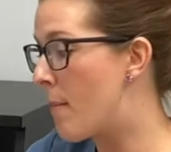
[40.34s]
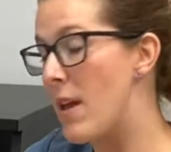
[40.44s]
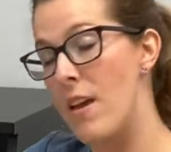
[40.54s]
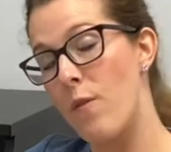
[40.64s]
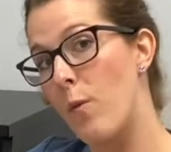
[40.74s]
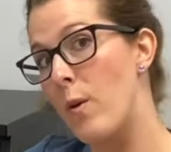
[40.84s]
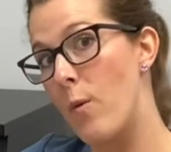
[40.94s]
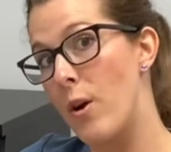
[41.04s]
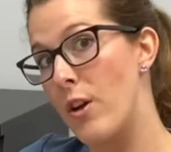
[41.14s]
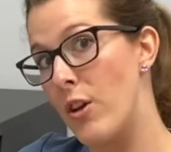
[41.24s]
If we
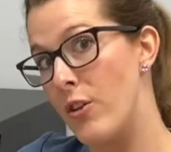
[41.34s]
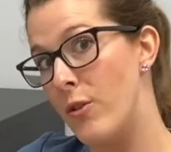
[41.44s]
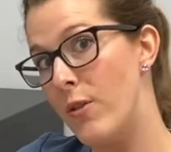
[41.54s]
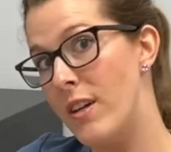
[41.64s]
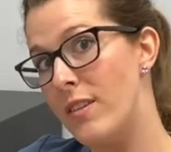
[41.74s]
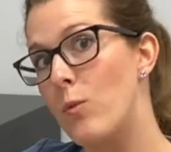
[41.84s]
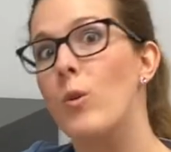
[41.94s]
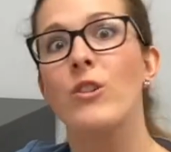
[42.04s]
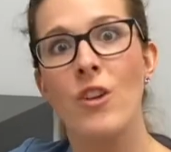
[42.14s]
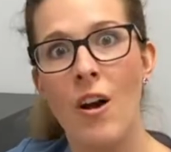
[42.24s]
want you to do this,
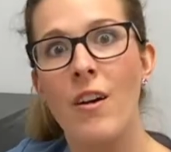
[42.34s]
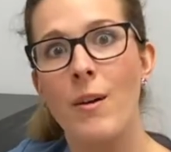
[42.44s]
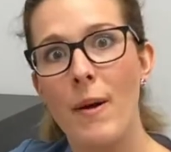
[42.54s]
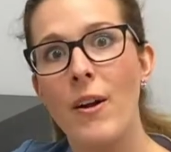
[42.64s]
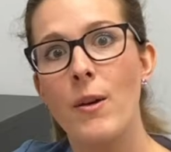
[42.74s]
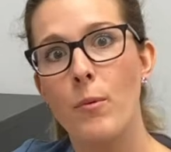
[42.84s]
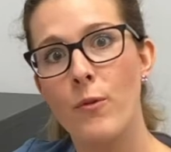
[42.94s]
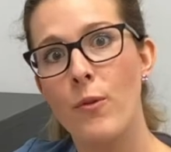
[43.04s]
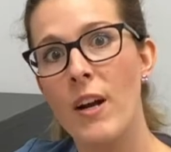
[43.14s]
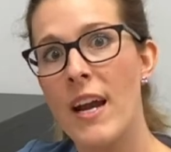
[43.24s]
we'll talk about it
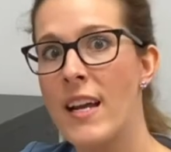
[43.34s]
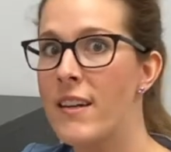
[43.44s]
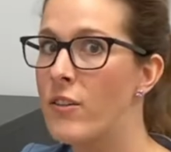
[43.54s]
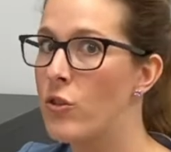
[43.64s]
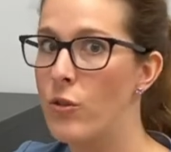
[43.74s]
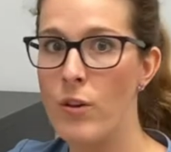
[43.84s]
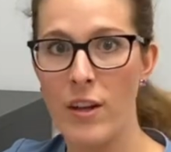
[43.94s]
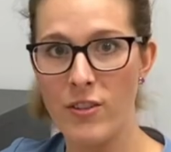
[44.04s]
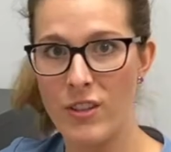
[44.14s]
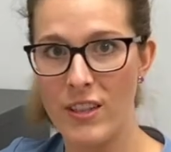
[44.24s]
beforehand. Do not
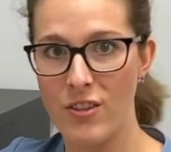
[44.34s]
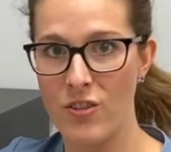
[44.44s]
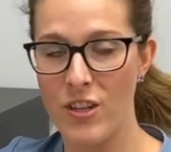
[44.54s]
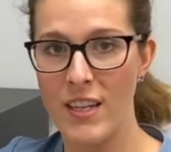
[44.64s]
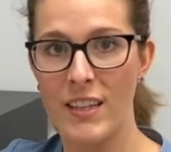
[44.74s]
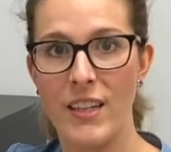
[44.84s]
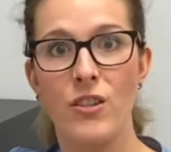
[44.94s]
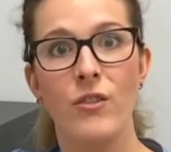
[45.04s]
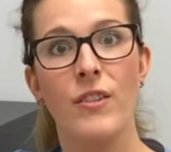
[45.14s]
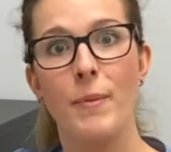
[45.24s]
drink this drink unless
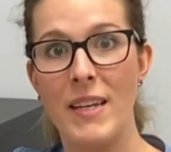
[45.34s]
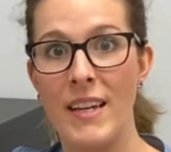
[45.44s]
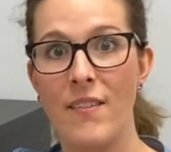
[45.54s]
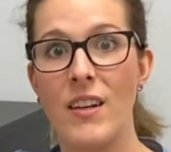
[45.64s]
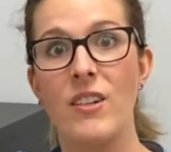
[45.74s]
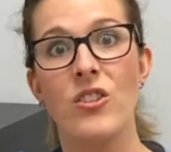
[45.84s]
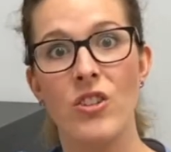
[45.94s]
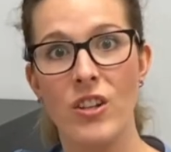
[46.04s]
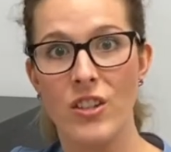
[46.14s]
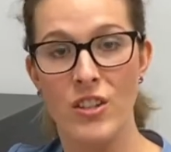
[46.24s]
you've been given
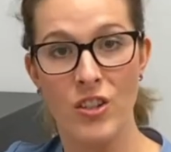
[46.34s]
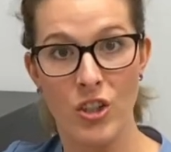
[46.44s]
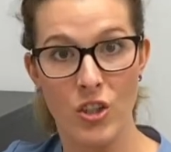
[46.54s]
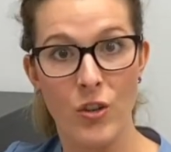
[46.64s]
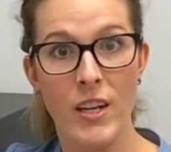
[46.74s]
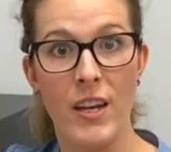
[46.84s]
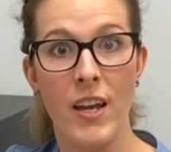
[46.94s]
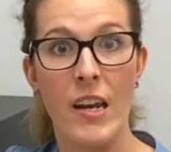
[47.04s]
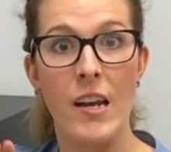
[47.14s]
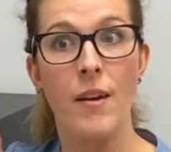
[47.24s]
instructions to drink
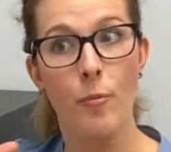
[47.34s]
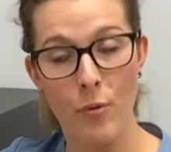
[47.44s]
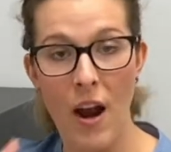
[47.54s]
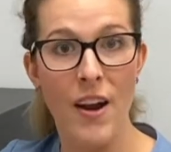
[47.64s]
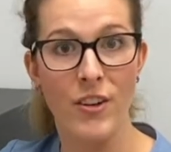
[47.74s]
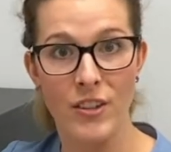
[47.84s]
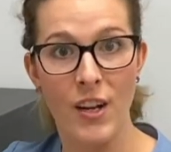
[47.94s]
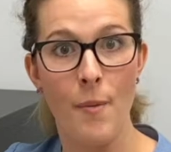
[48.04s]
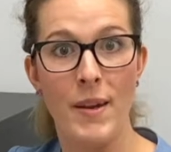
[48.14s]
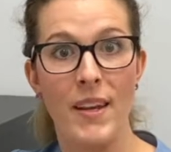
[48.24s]
it prior to
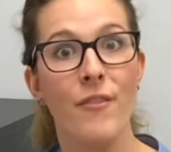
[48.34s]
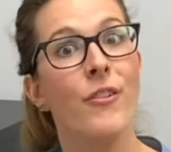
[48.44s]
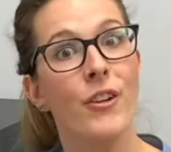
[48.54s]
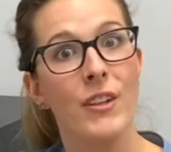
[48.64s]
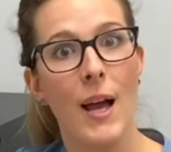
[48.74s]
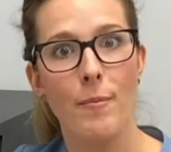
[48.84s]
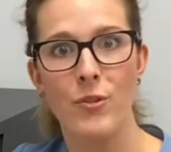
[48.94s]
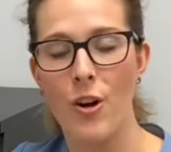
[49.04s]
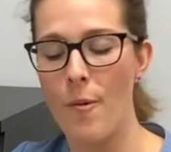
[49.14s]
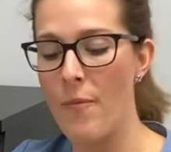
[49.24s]
coming in for a lab
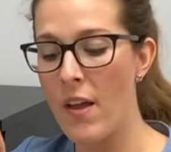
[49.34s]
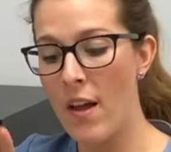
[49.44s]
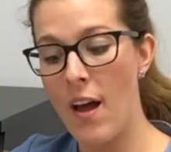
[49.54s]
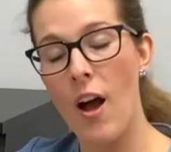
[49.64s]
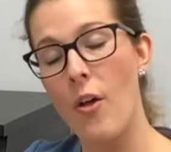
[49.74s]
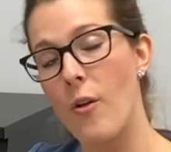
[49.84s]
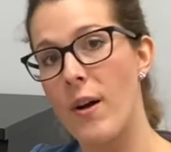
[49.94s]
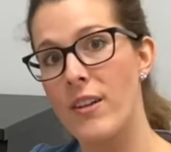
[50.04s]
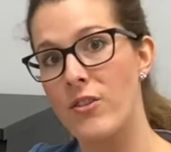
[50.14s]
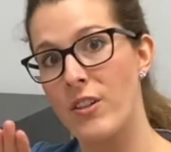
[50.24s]
draw.
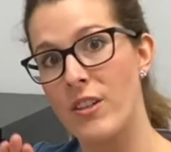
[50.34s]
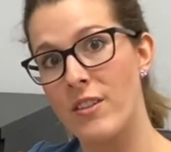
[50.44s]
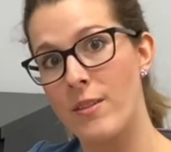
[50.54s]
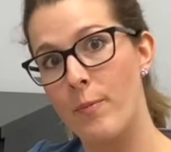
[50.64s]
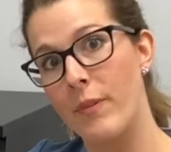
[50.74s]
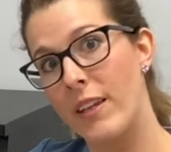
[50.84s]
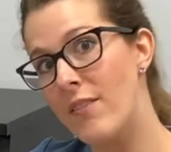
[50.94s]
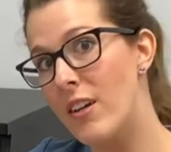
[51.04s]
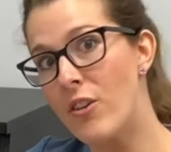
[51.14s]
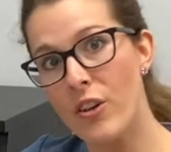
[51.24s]
Otherwise, you can just leave it
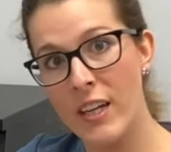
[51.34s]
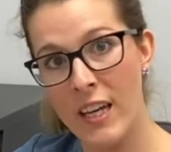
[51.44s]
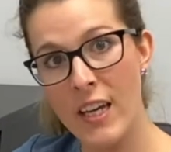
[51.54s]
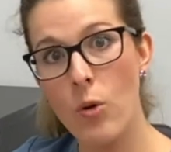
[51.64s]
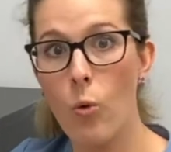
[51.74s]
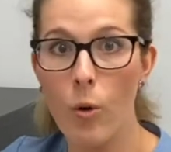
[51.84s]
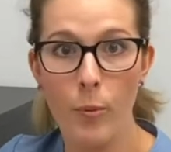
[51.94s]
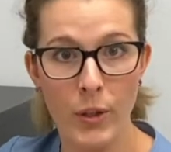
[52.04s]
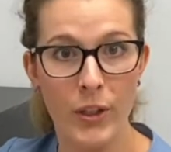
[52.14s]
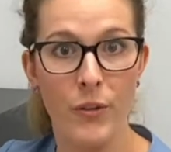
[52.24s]
in your kit or
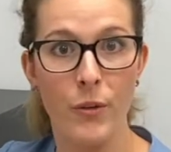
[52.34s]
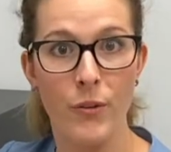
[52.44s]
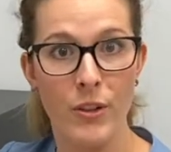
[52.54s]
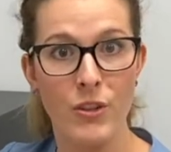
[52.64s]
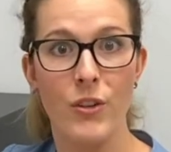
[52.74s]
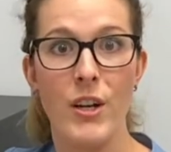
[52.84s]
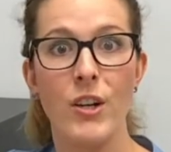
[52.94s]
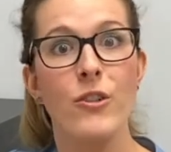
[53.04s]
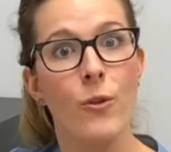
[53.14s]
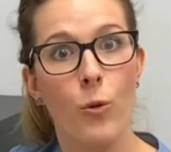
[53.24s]
put it in the refrigerator
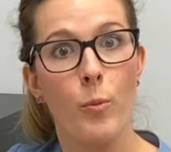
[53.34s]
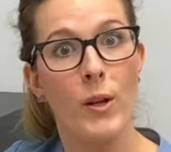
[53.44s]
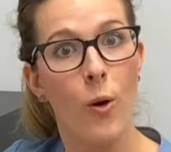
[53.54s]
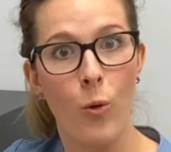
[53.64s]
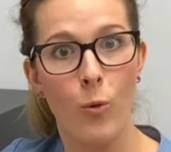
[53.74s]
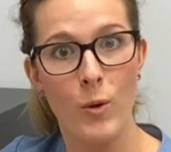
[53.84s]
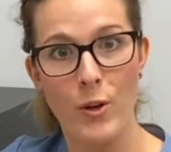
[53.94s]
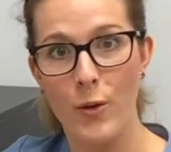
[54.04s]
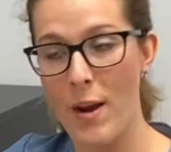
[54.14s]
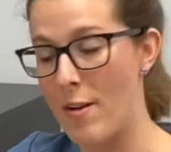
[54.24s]
so it'll be cold when
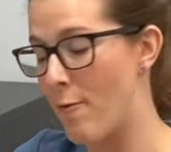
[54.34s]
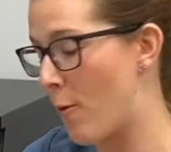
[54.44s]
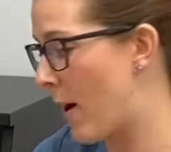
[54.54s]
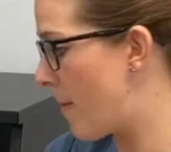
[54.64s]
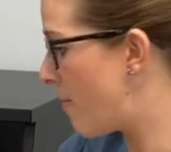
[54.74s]
you're ready for it.